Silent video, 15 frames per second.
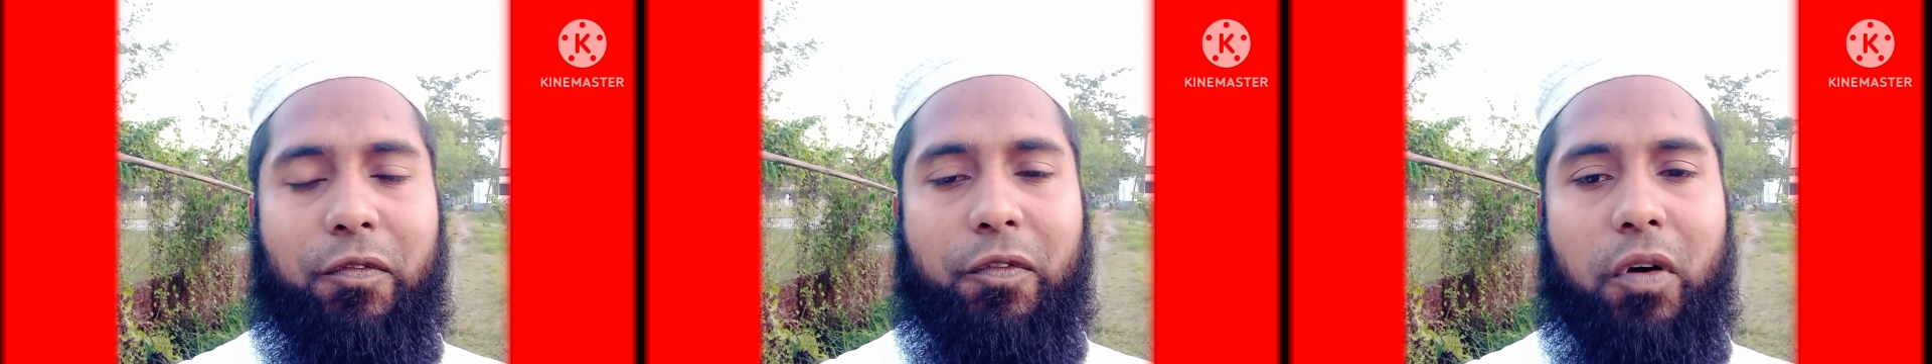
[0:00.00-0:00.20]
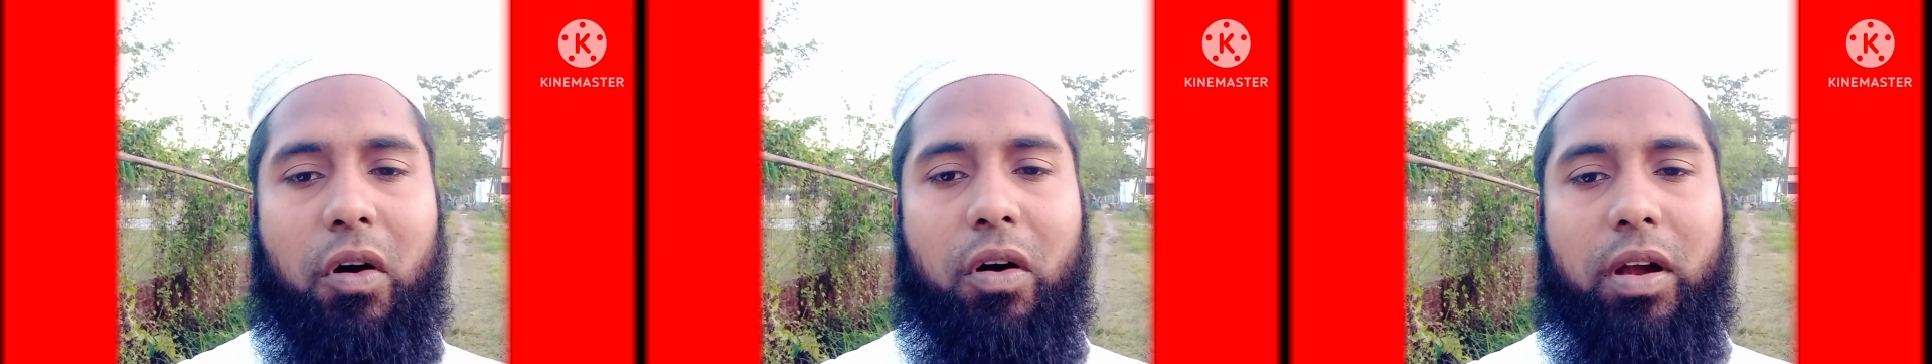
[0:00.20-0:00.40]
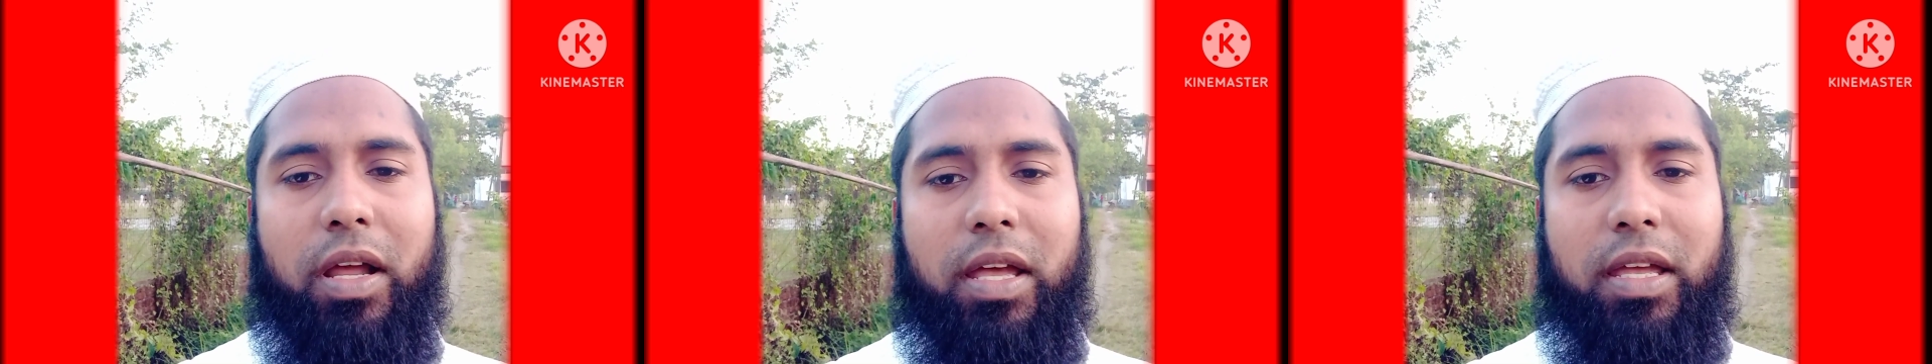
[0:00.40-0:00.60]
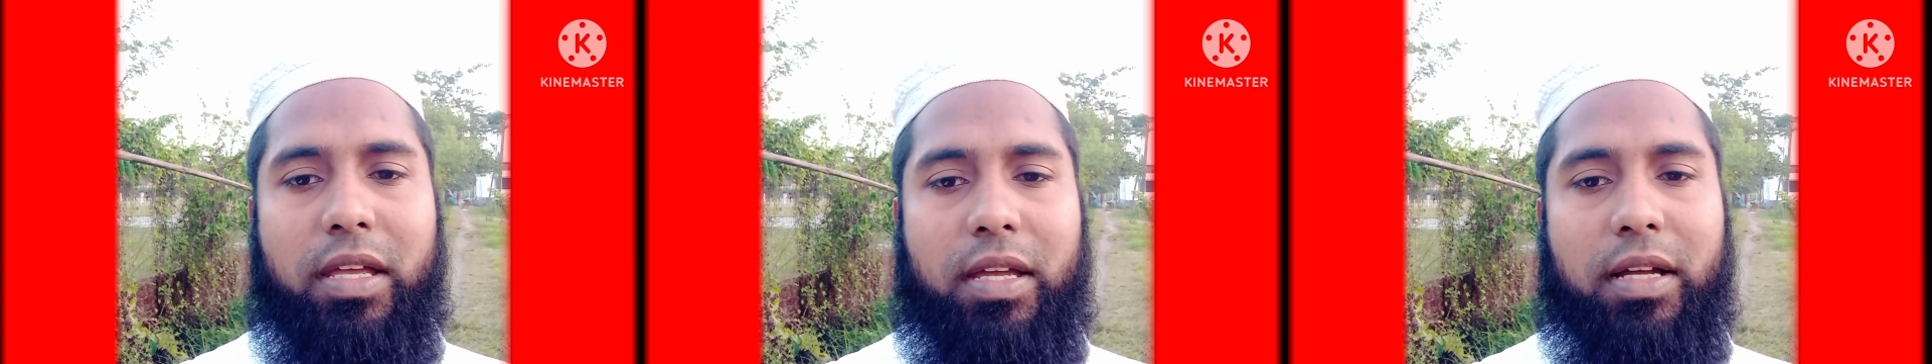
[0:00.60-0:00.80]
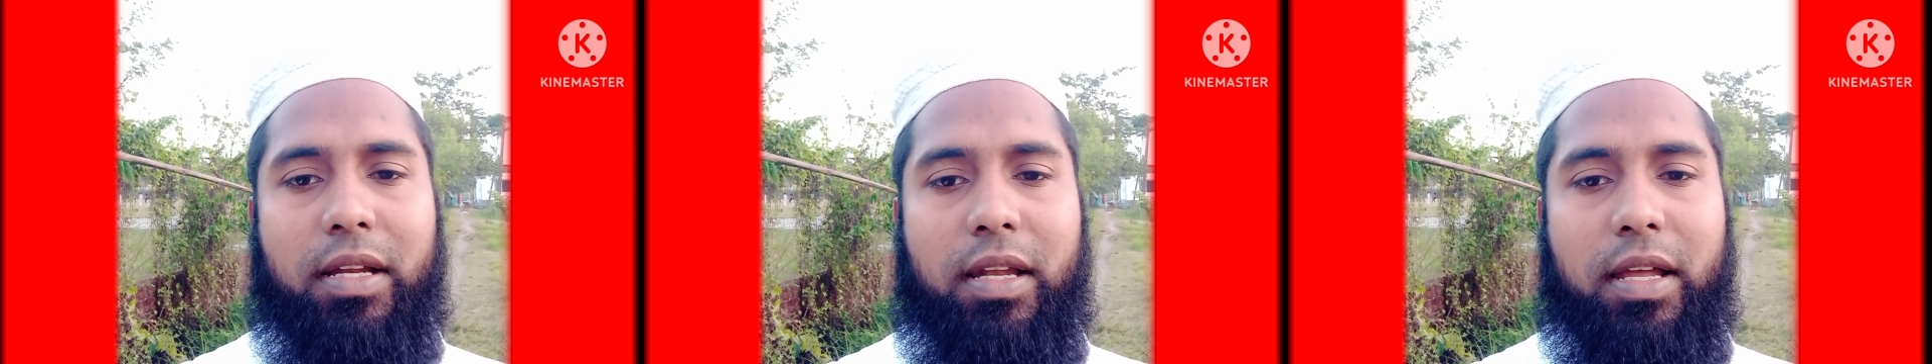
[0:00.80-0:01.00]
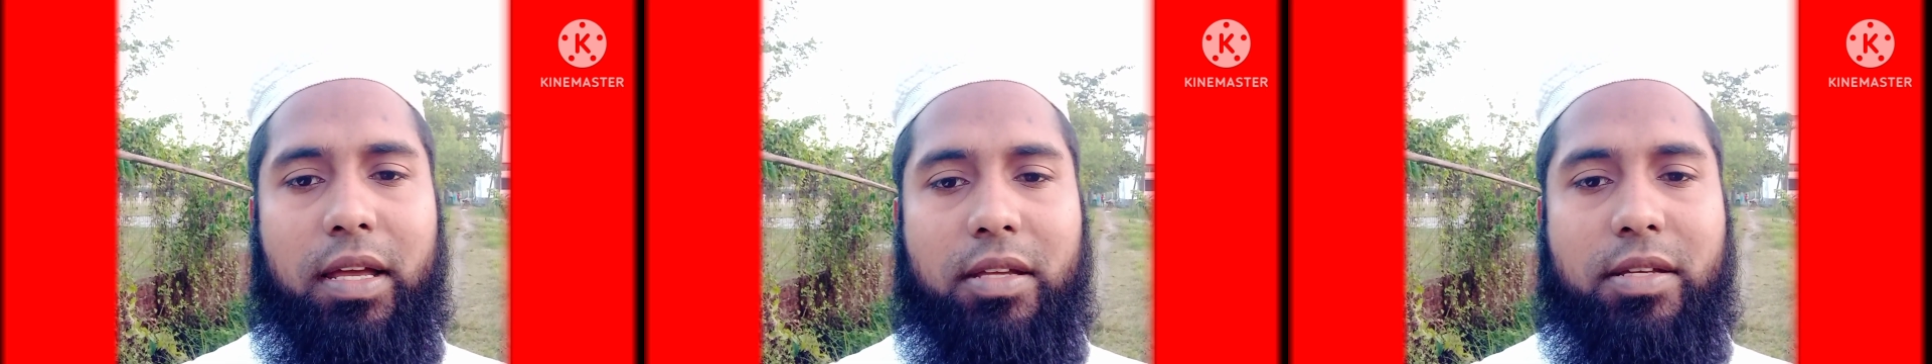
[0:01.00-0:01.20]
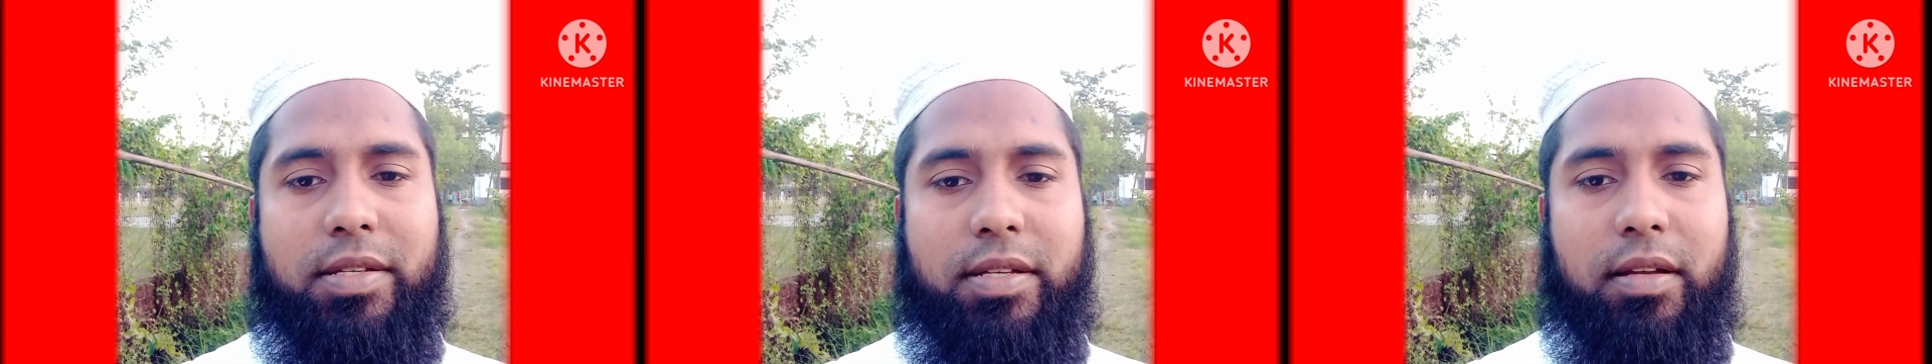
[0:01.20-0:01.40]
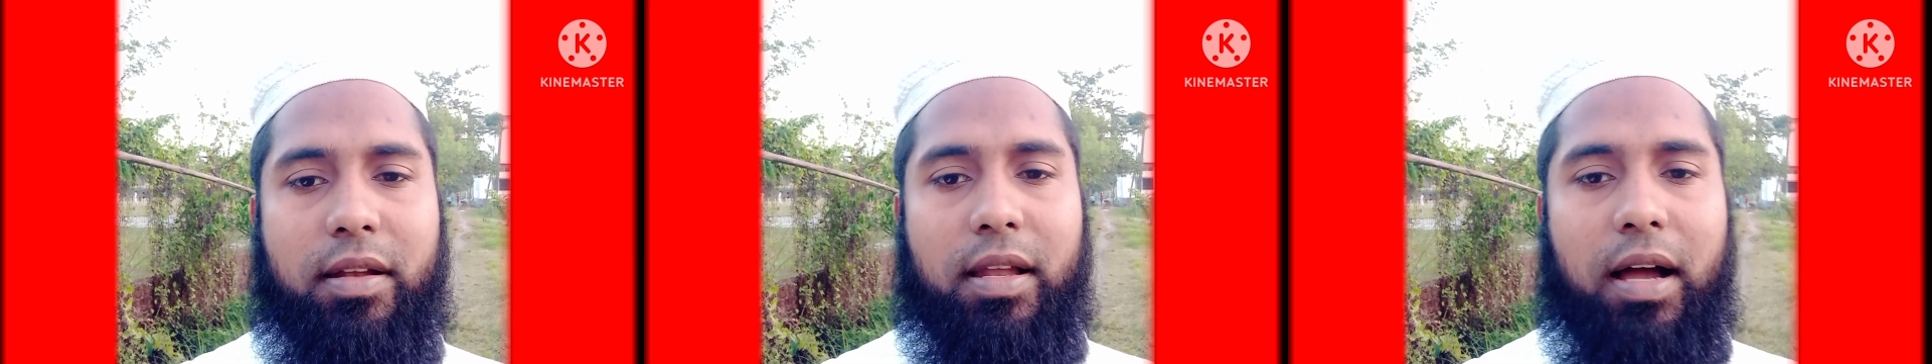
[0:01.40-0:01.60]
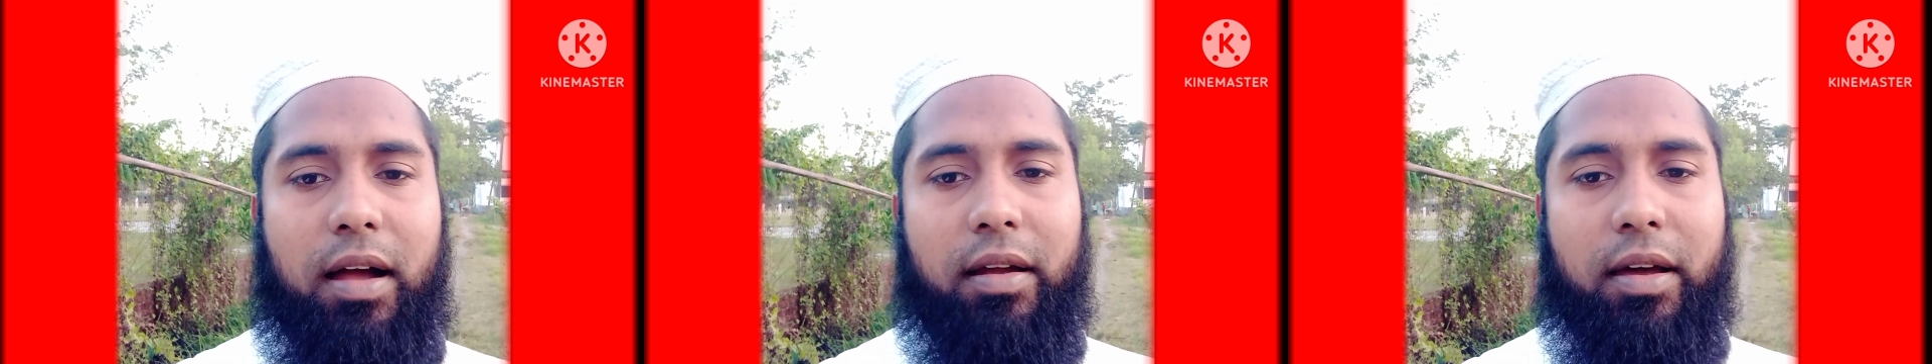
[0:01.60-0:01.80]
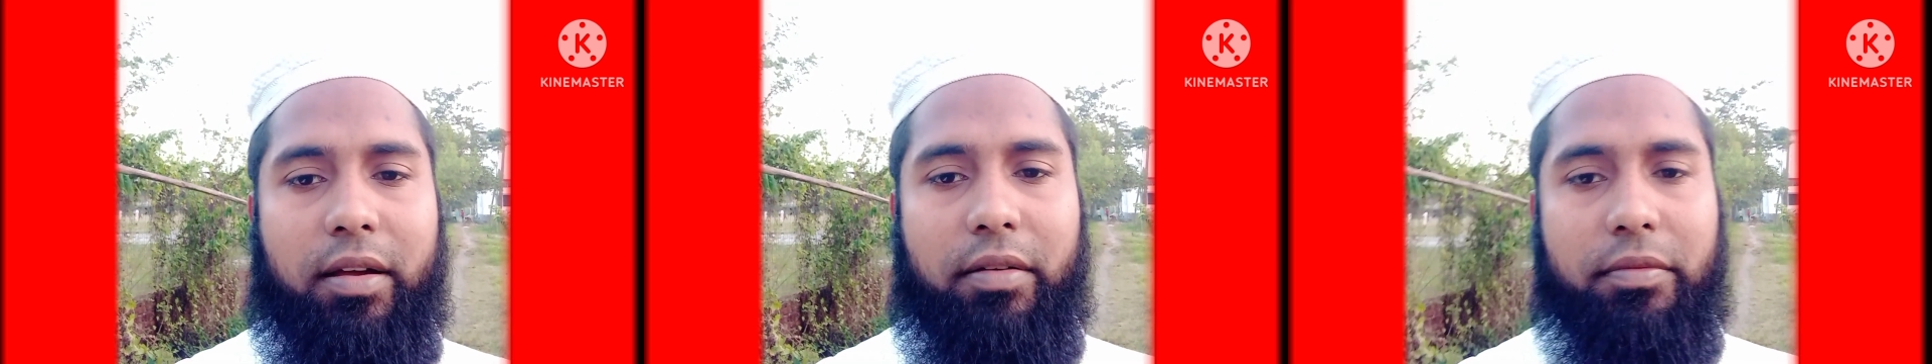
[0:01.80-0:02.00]
for English
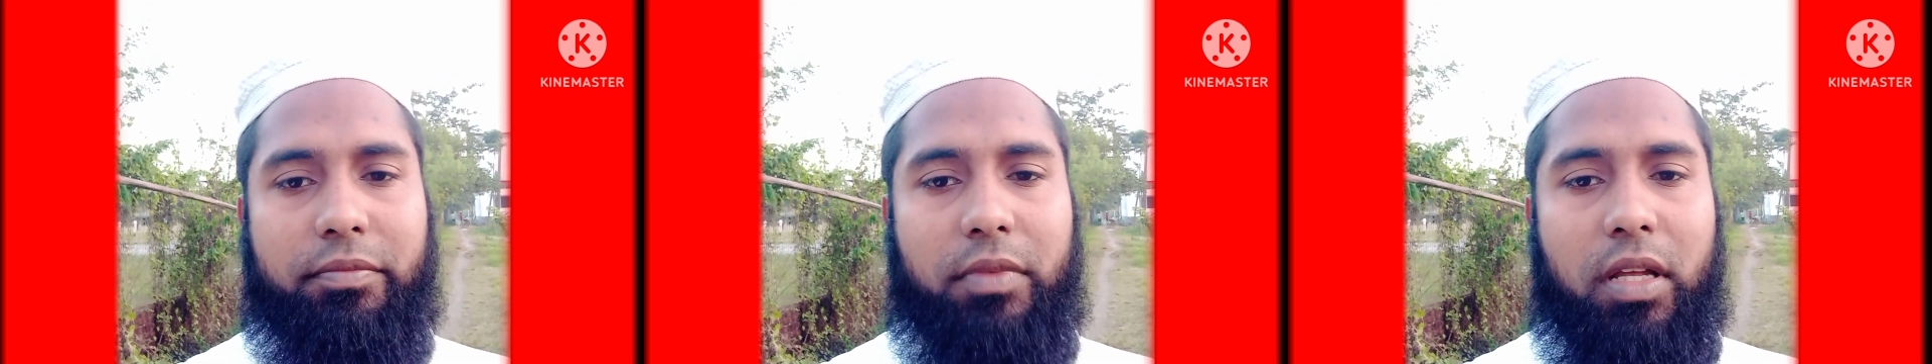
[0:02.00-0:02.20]
learner.